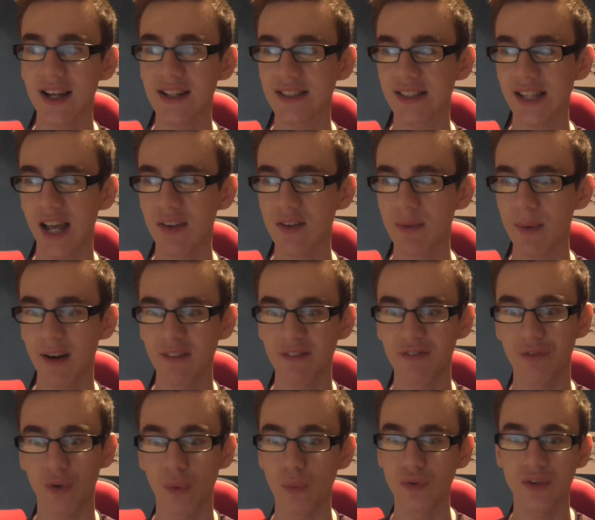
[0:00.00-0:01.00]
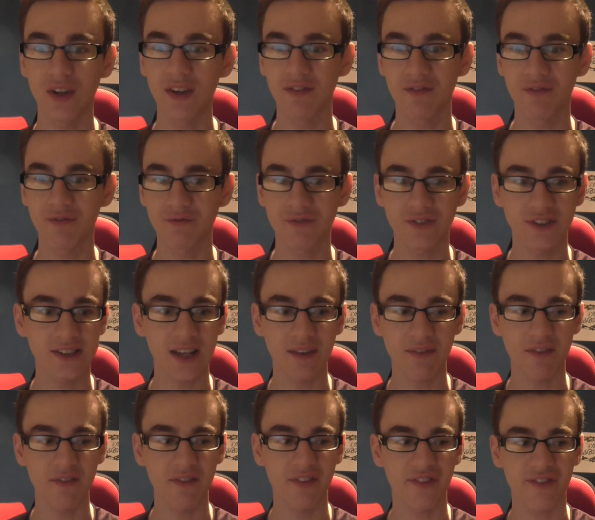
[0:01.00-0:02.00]
Gea saved about
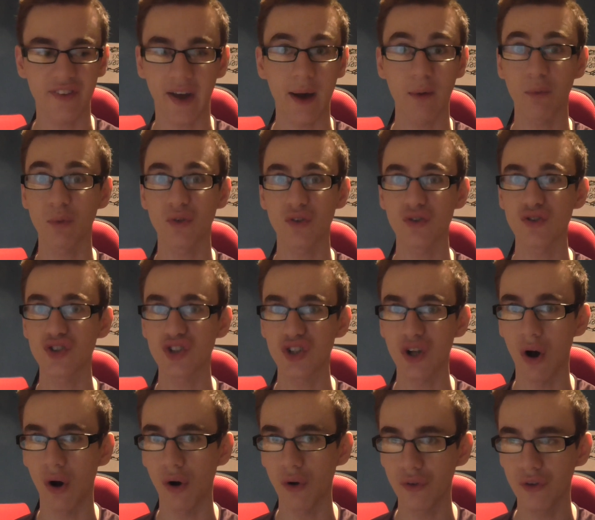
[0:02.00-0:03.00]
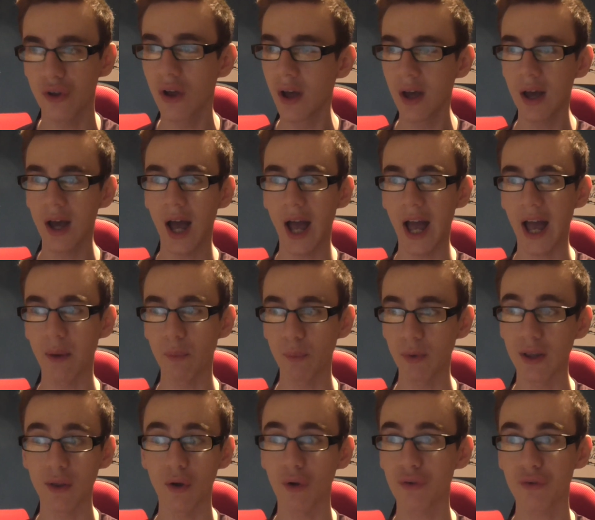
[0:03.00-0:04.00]
47,000 shots and
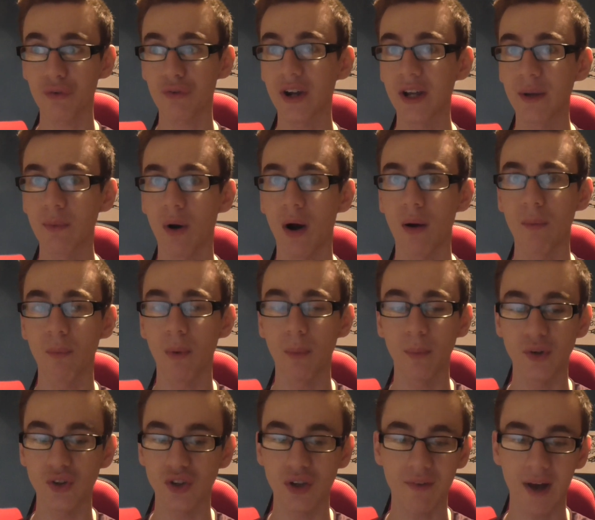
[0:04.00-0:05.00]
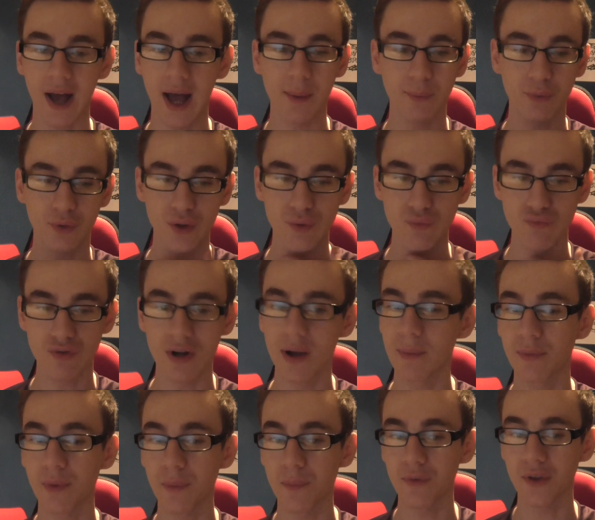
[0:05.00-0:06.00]
we lost 3-1 when we should have absolutely
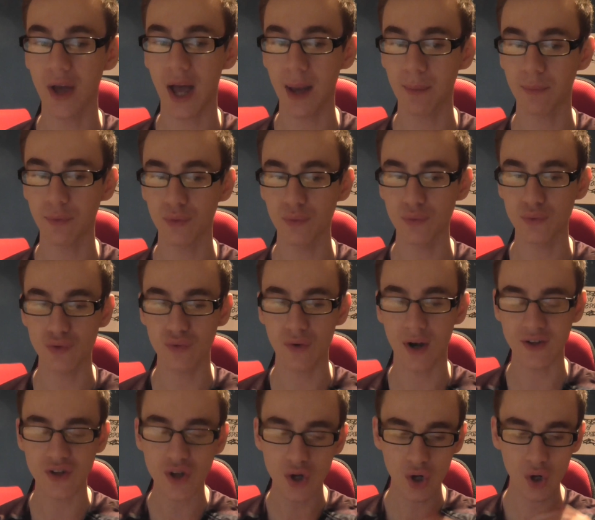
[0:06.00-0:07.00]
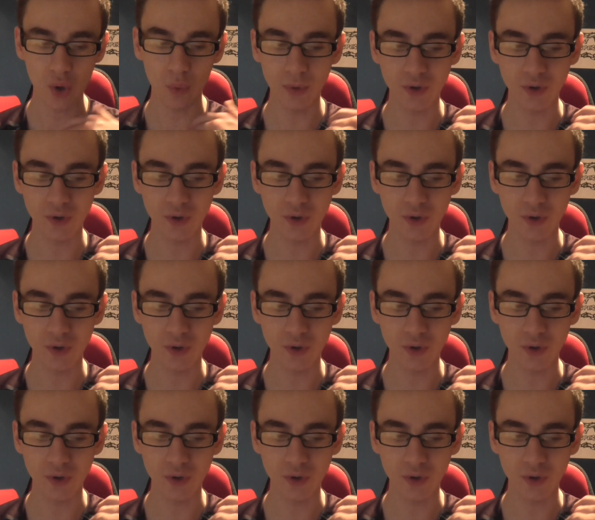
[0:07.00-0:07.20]
ripped them to absolute shreds.